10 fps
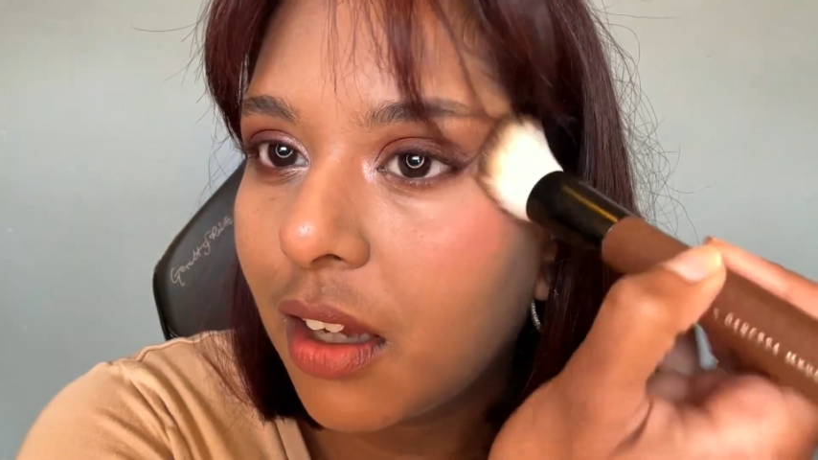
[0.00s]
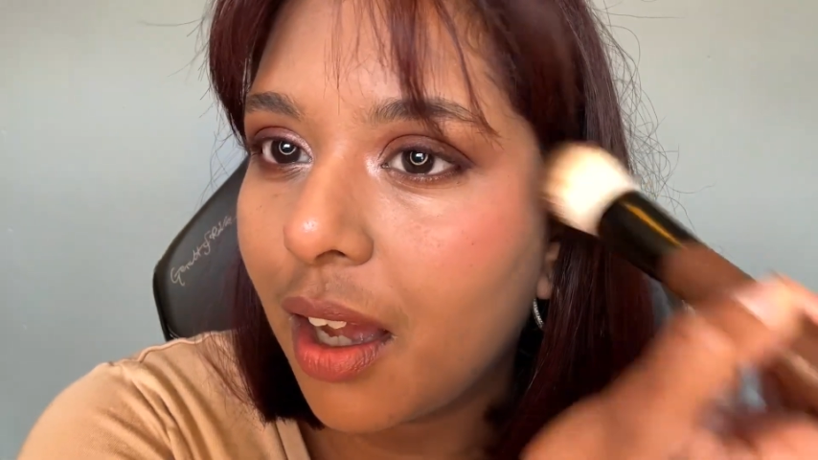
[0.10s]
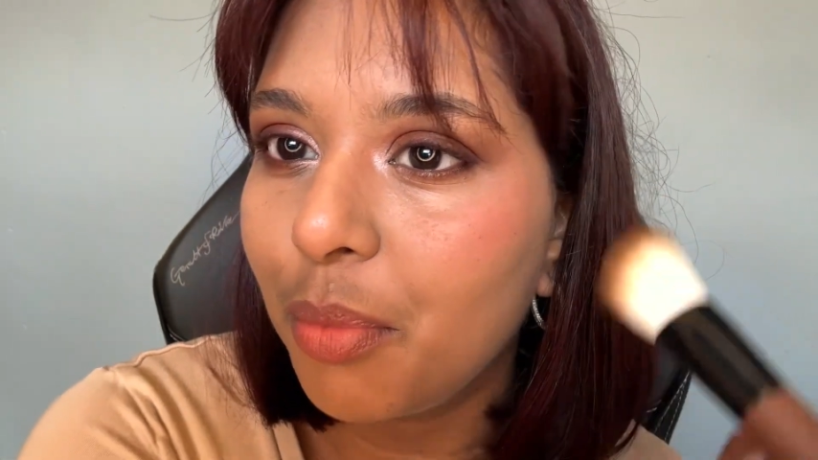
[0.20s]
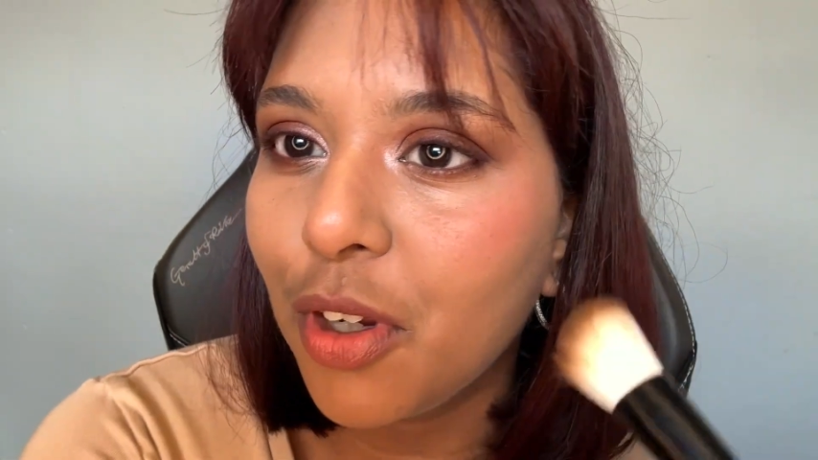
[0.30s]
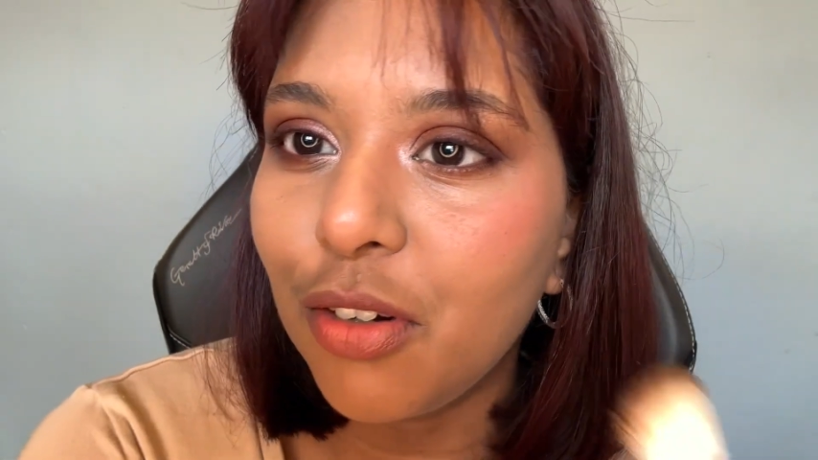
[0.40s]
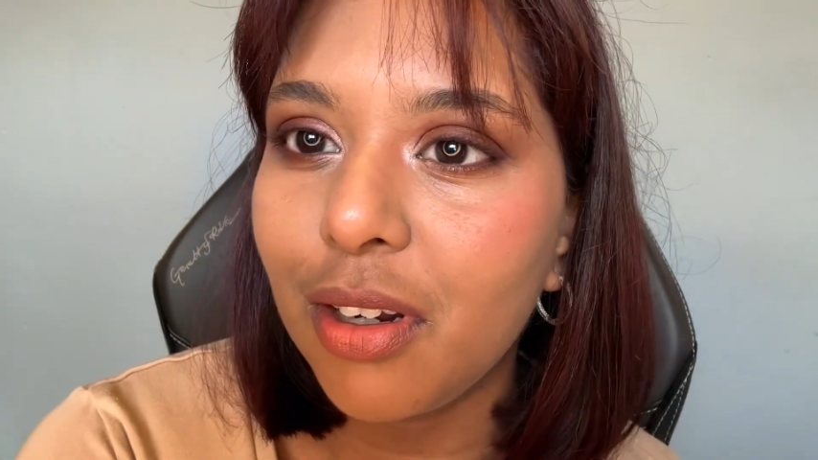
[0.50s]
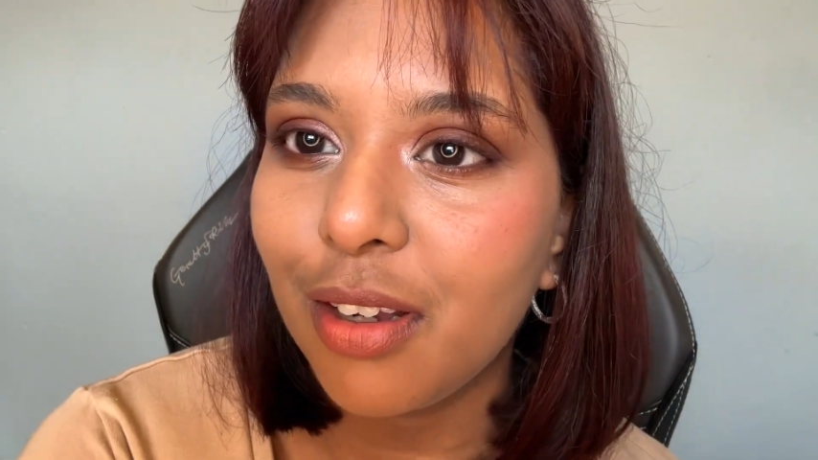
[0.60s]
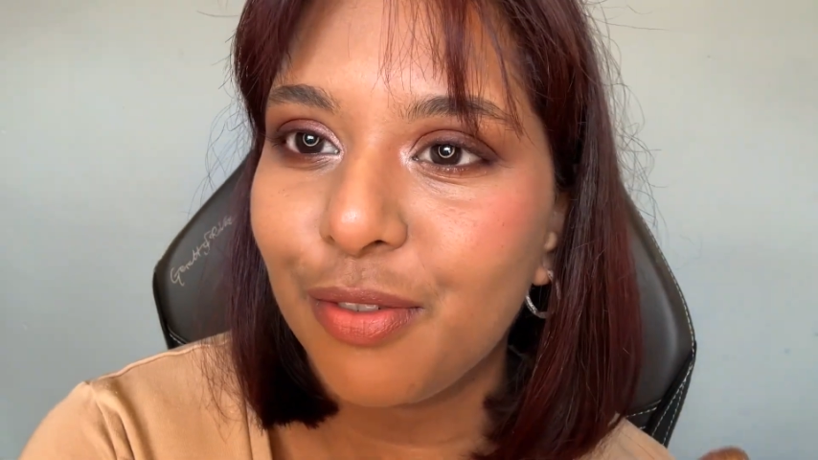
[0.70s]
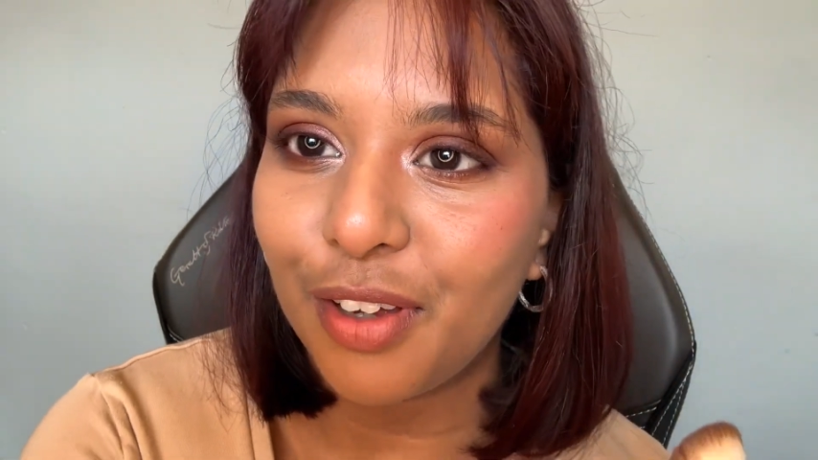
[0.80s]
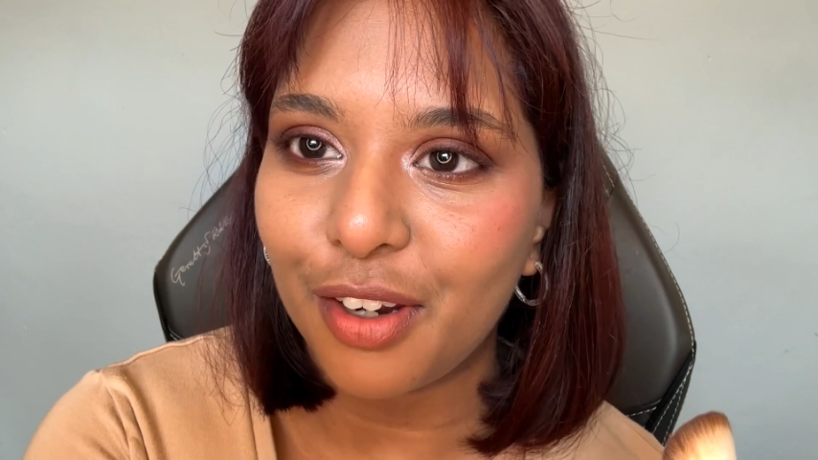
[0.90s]
I'm not really a
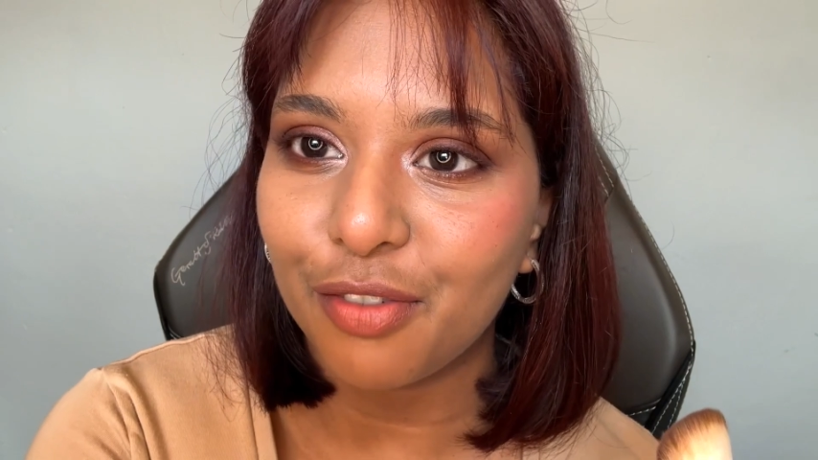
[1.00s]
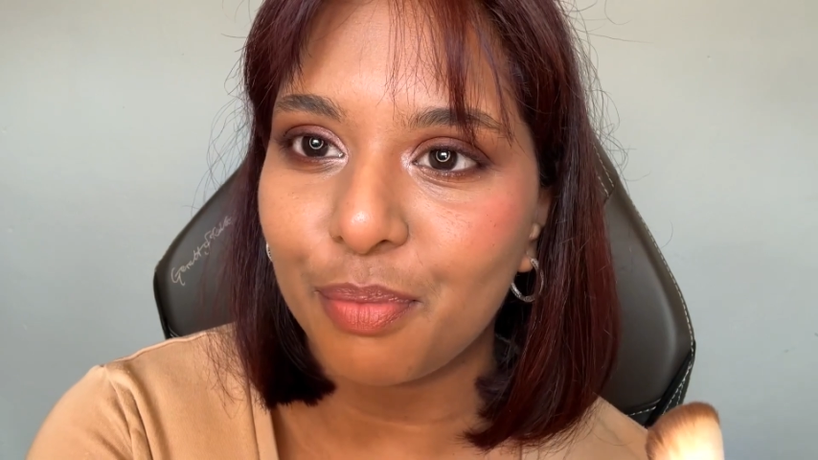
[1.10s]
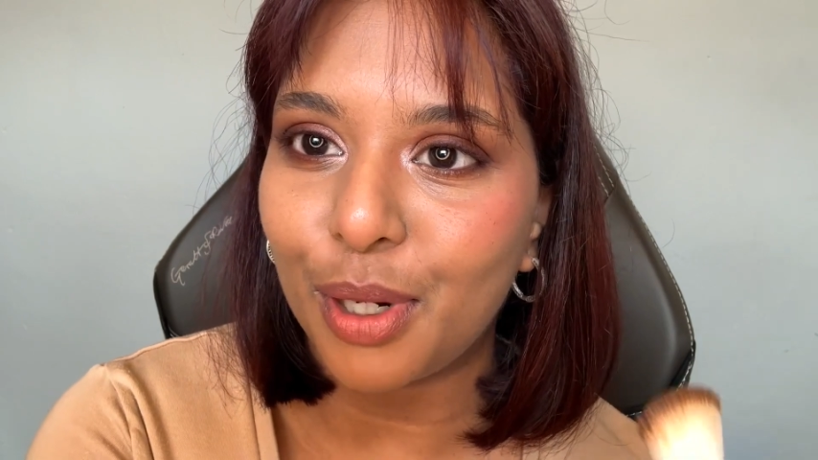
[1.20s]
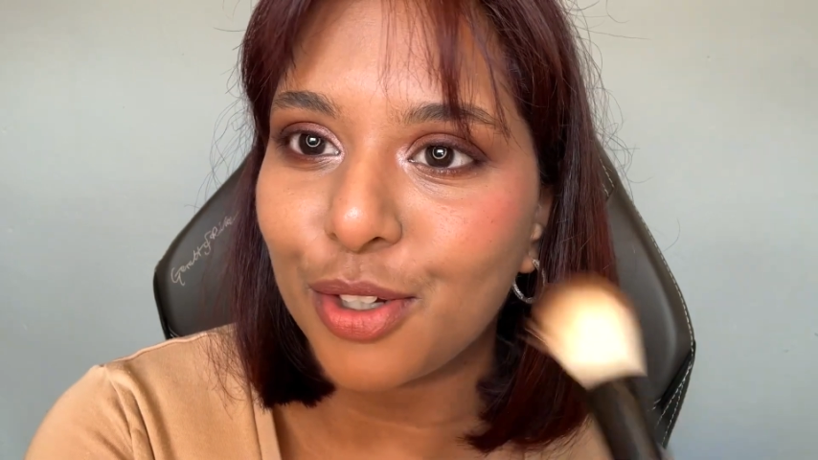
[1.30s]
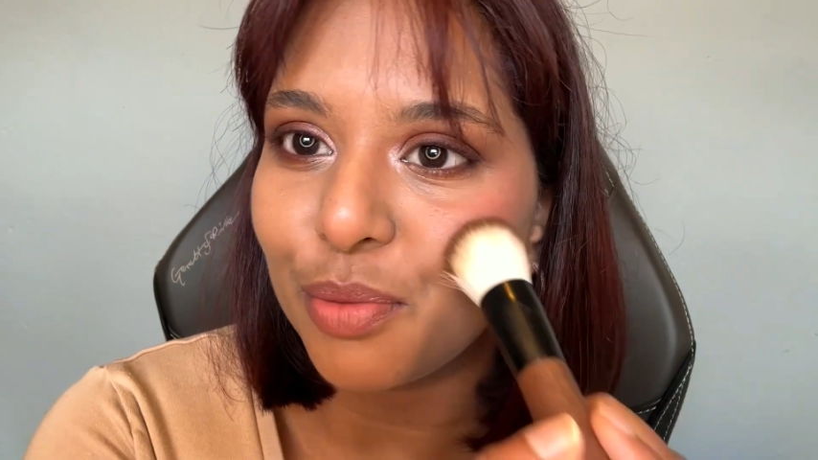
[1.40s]
fan of blush,